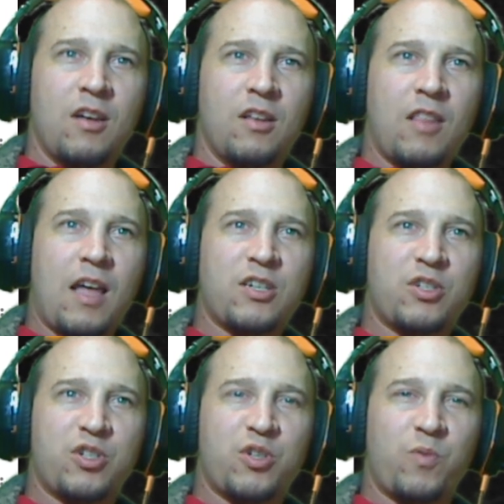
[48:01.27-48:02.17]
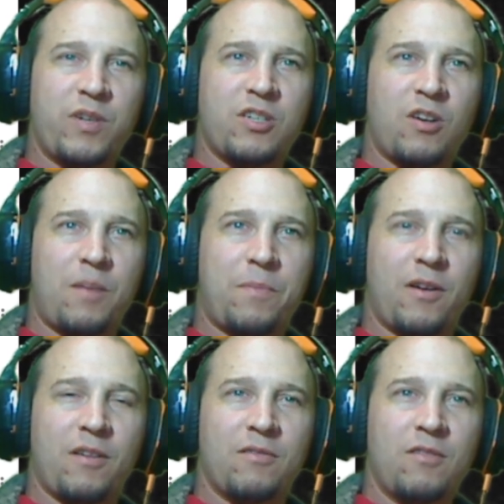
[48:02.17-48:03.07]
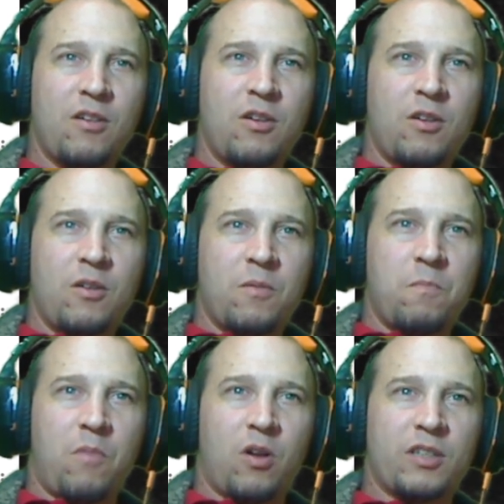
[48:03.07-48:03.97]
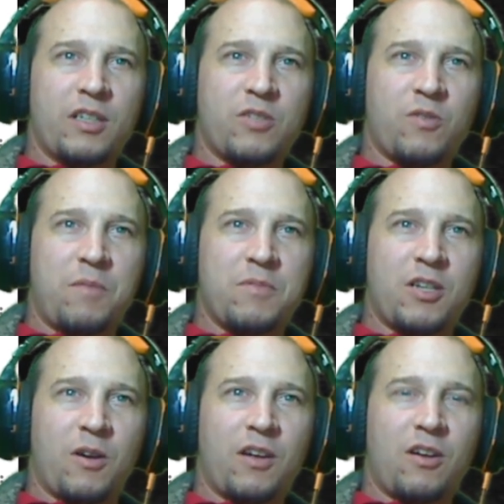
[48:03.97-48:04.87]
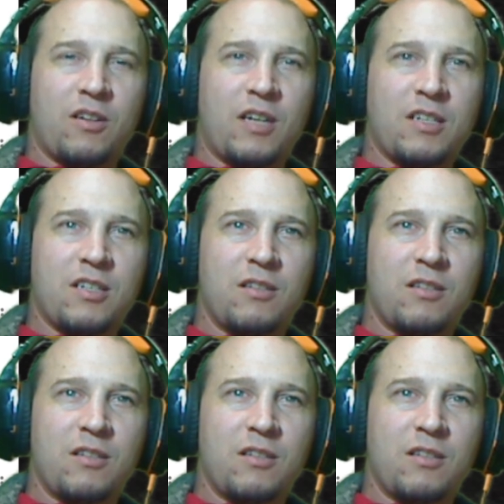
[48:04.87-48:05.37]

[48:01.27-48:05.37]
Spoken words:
Lax, should we start up a multi-stream staring contest?